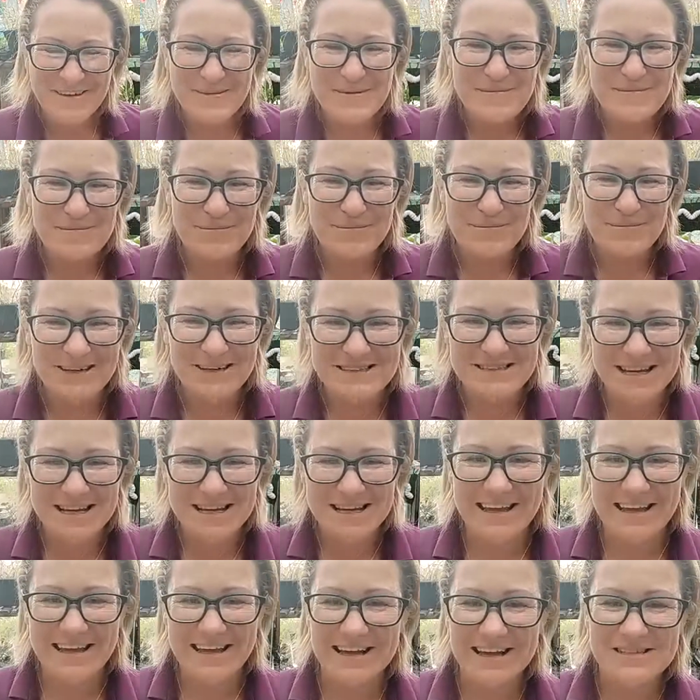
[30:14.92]
But
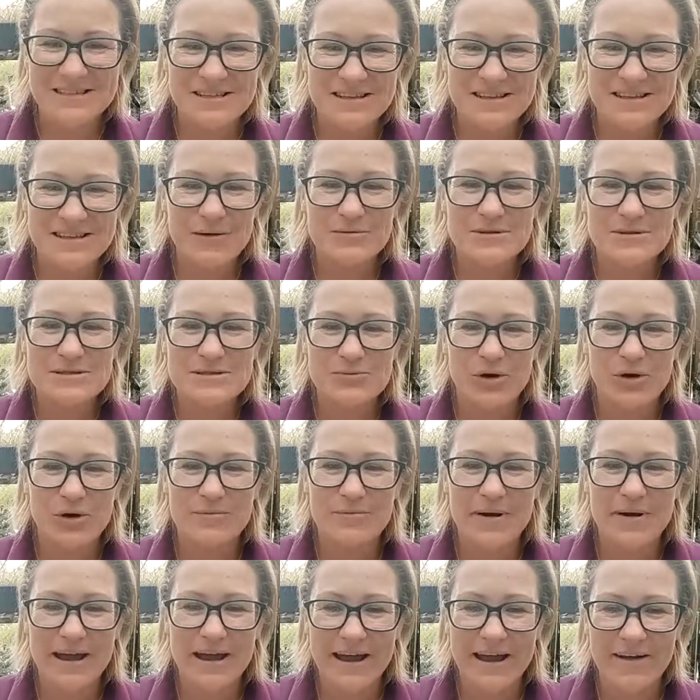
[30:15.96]
yeah, so that was one of
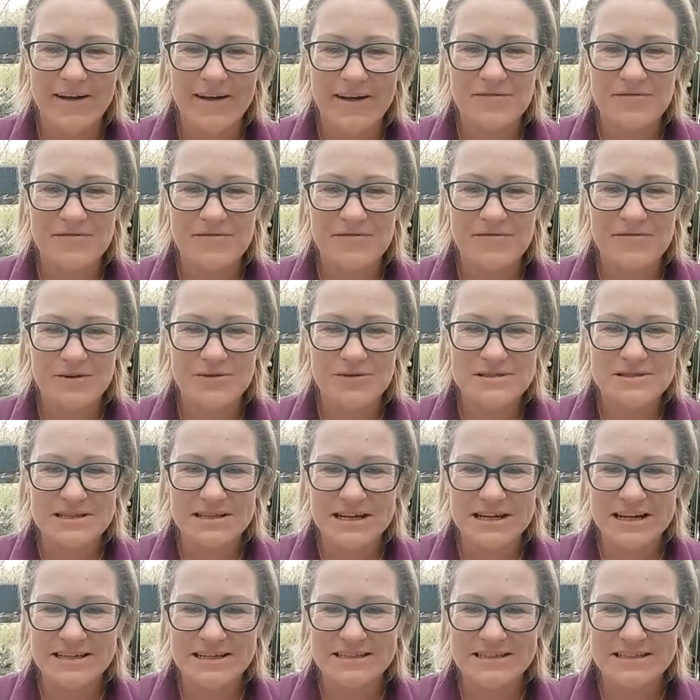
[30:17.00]
my early videos that
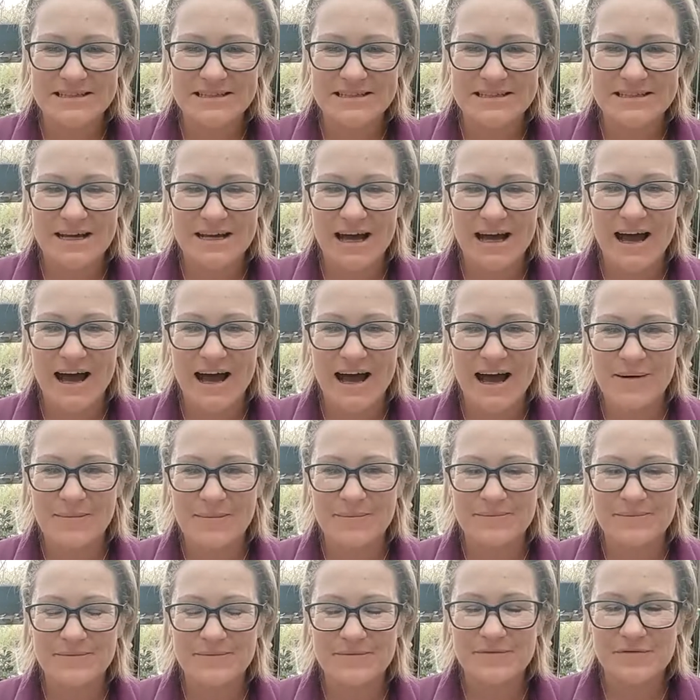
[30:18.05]
I did
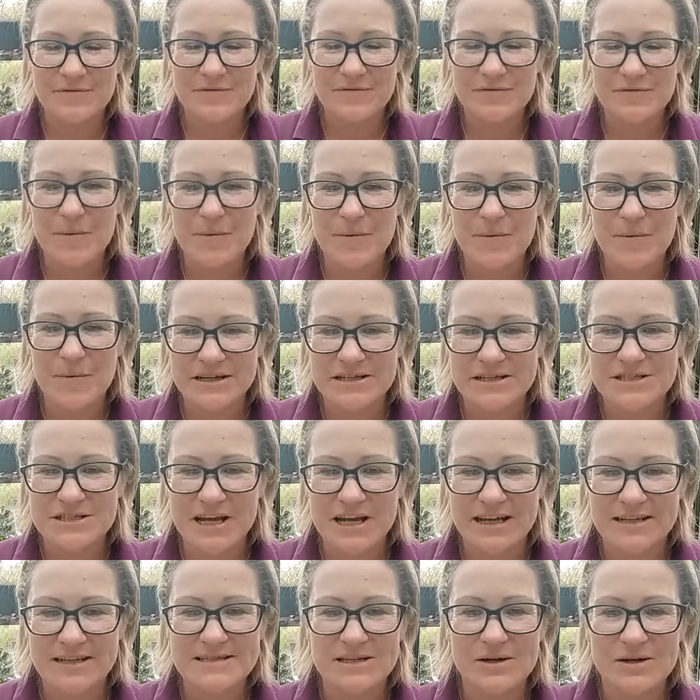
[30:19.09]
from the potting
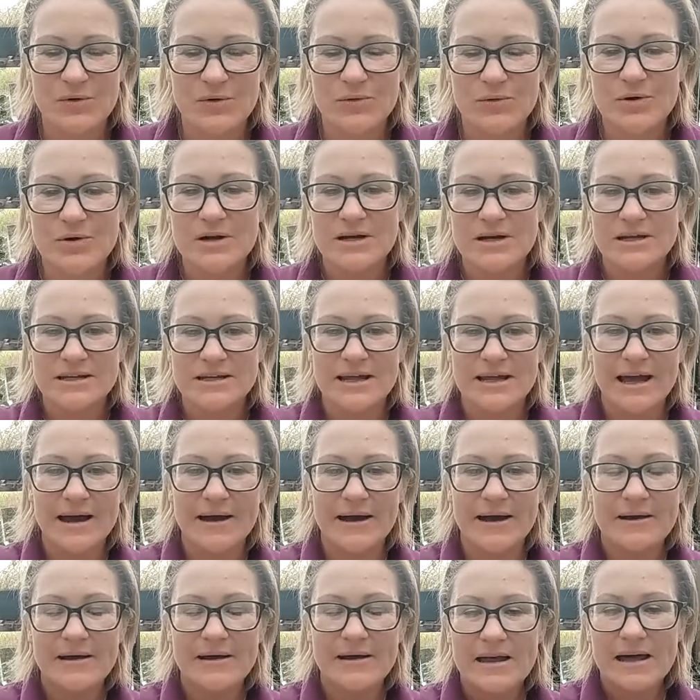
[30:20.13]
shed. So
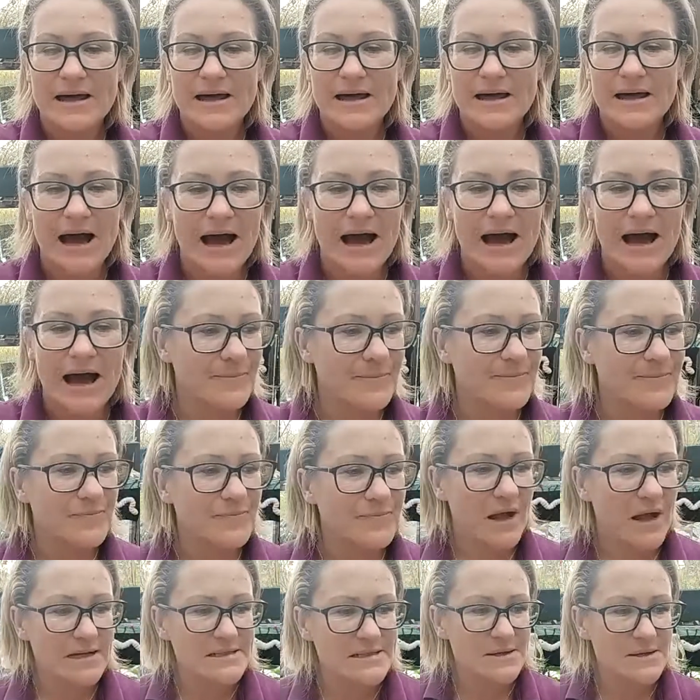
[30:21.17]
yeah,
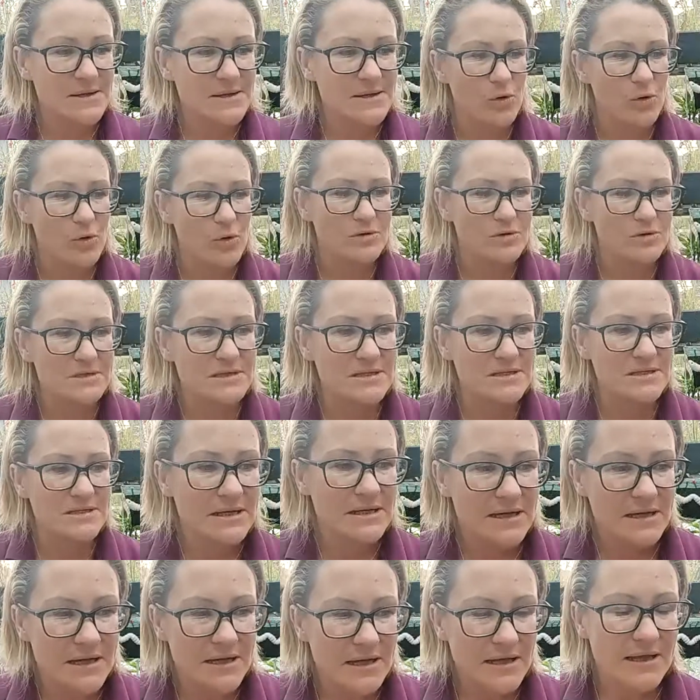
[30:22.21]
I suppose
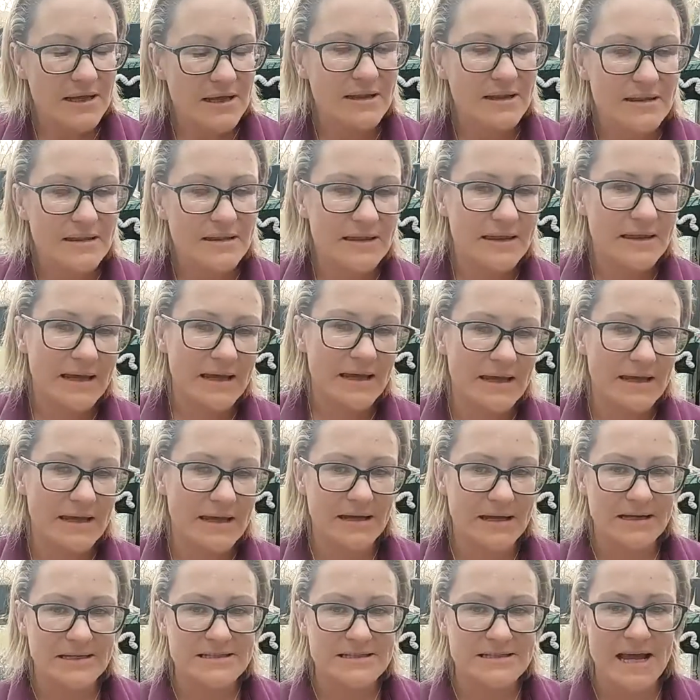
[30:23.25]
the
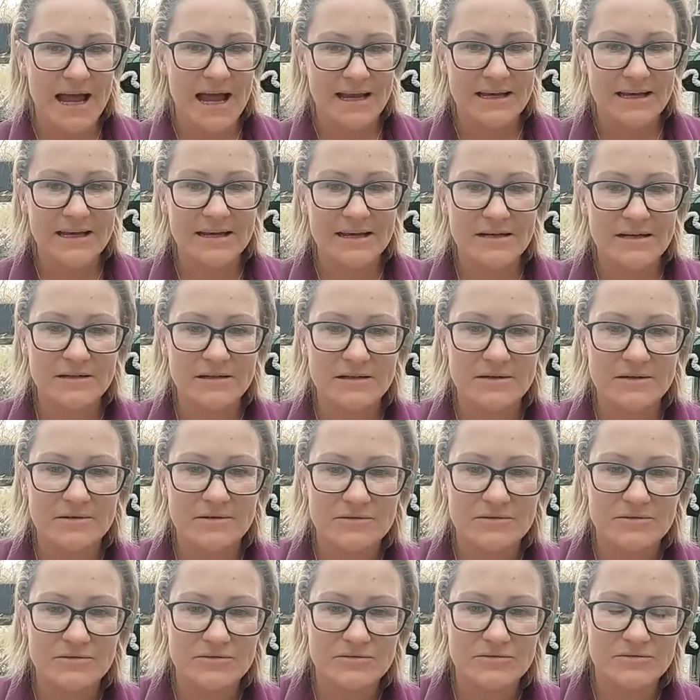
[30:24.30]
technical
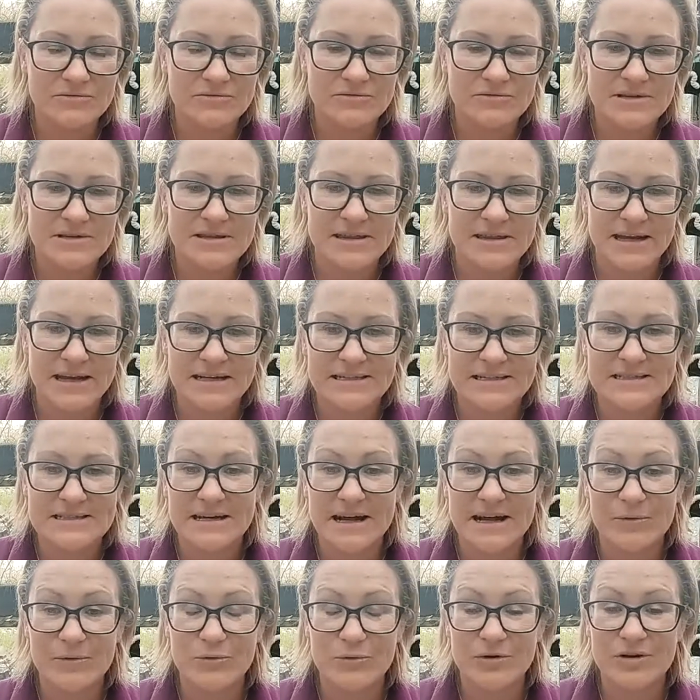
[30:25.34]
things that
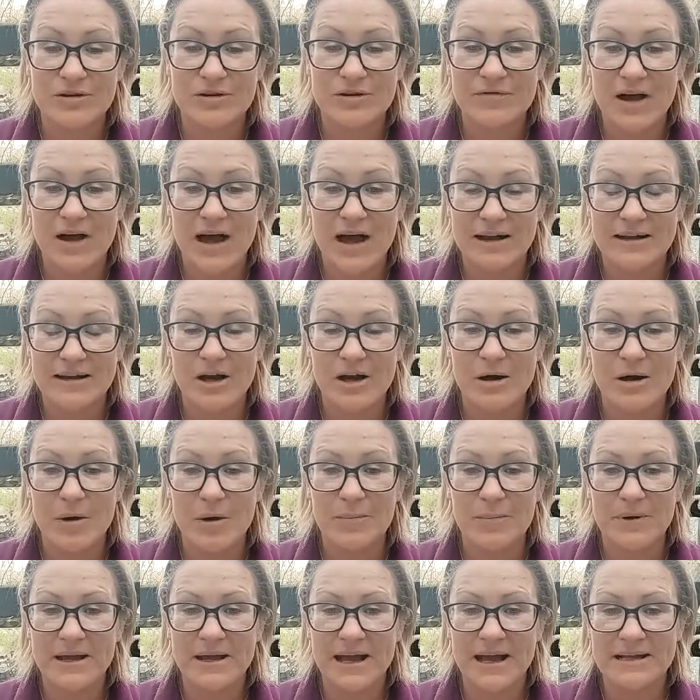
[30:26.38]
I would have had come
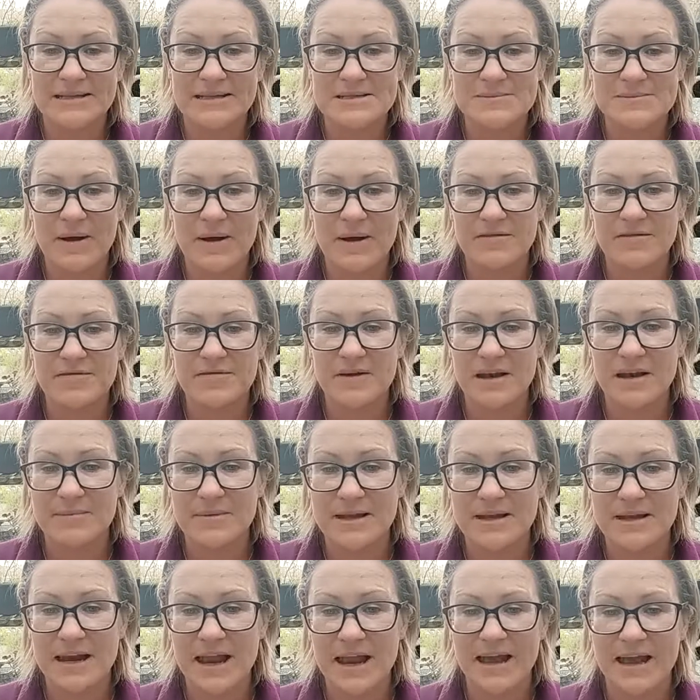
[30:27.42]
up against by
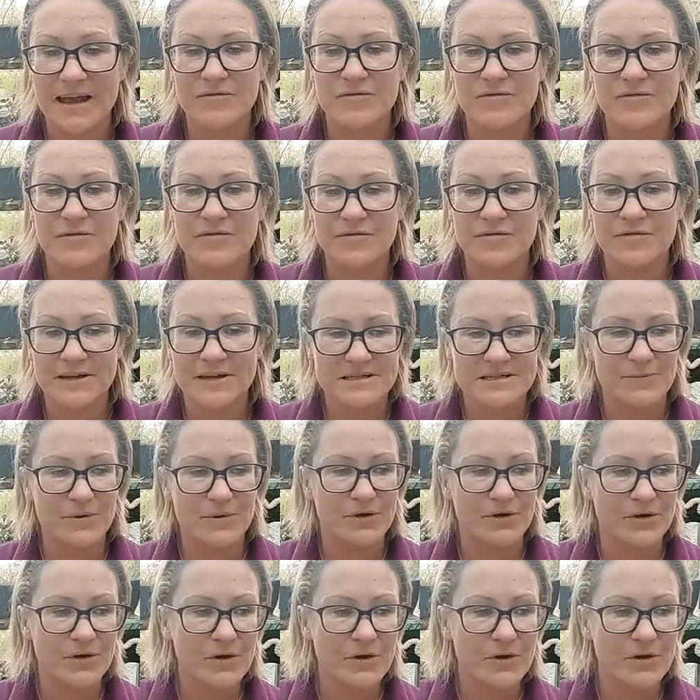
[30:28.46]
filming live on Facebook